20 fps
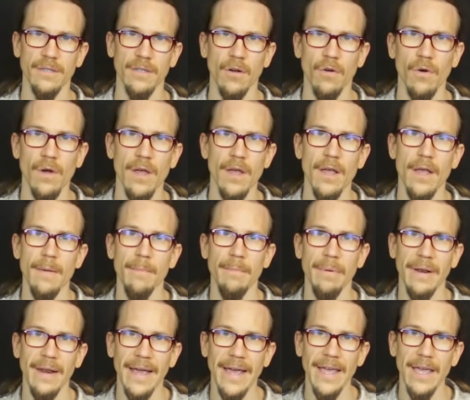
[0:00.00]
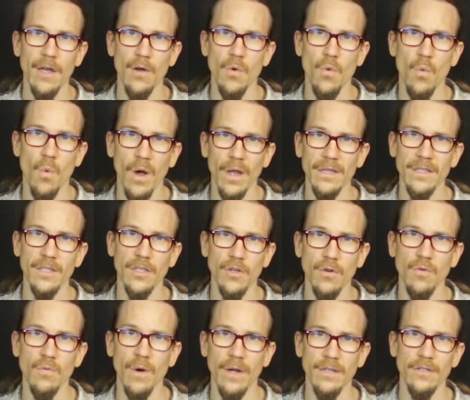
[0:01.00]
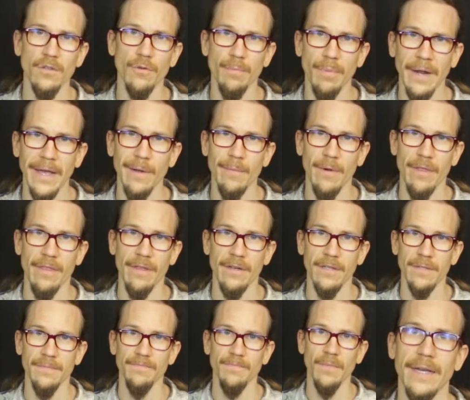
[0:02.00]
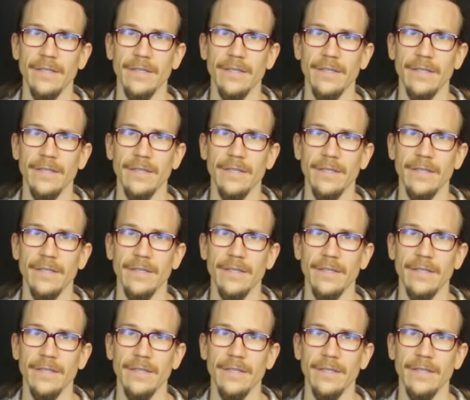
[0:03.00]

So play what you want to play with it.